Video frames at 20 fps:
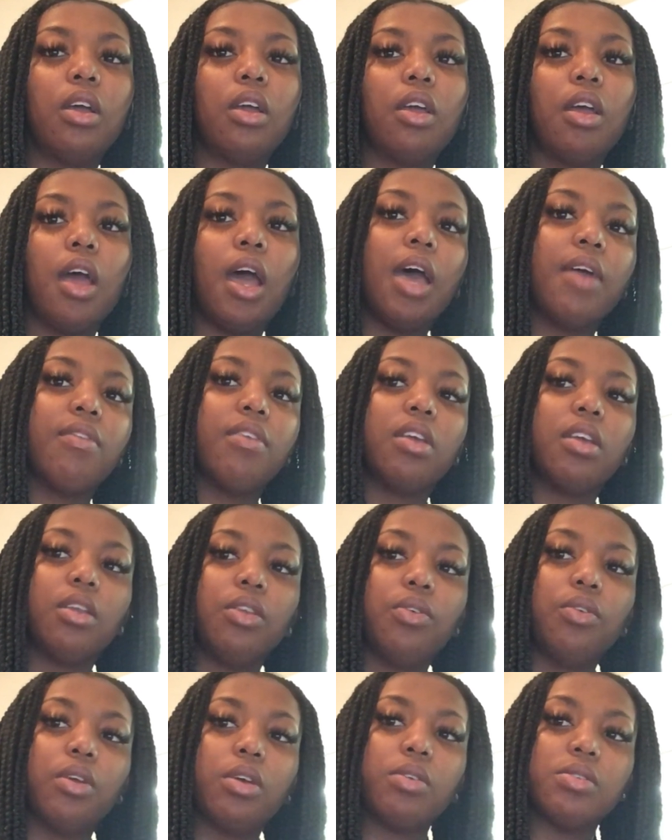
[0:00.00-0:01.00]

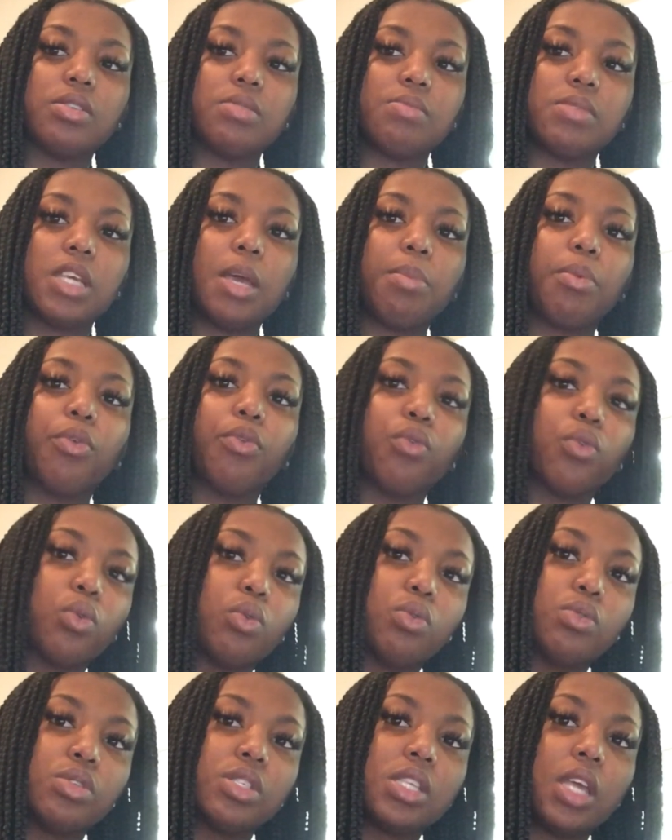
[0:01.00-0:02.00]
having, some type of
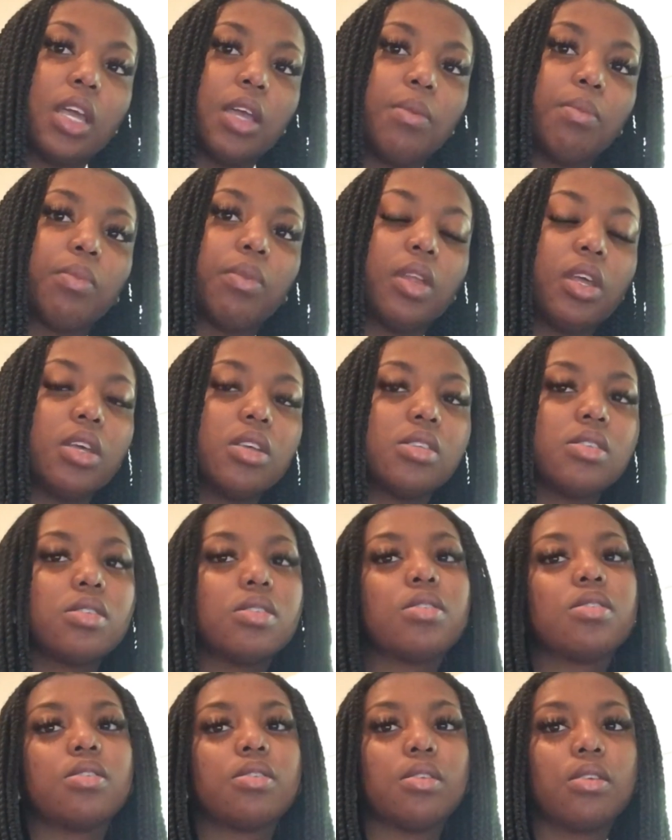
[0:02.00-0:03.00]
rules set in
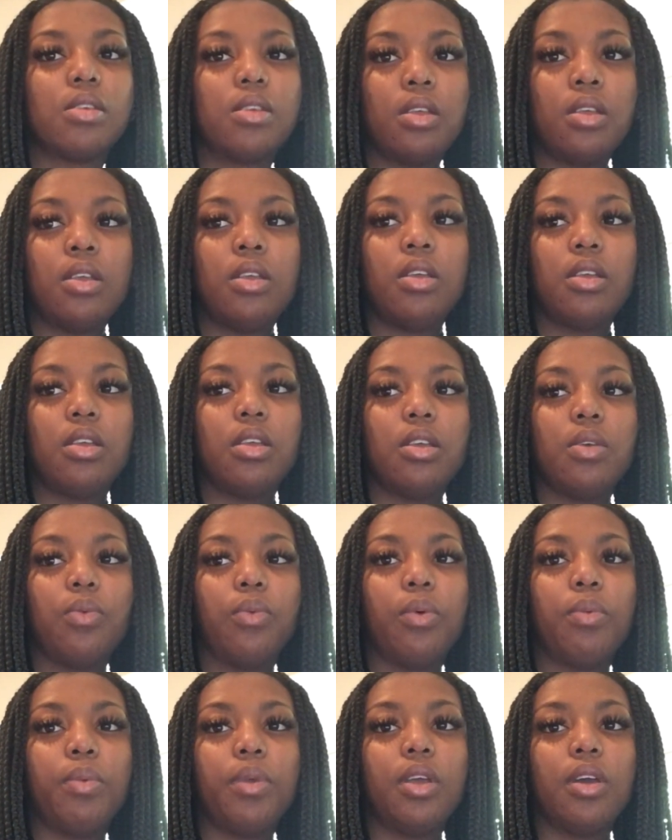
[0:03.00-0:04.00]
place
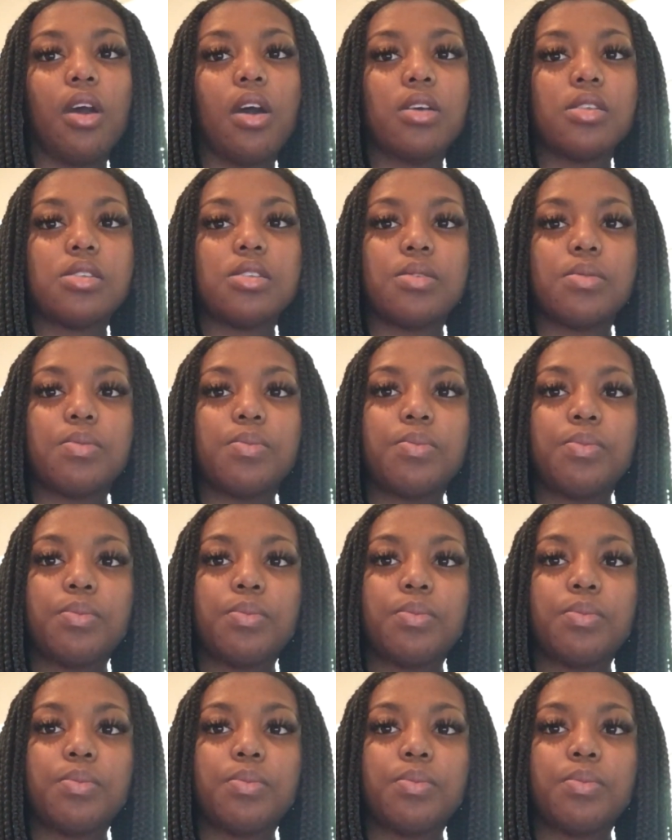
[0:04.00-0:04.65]
would be awesome.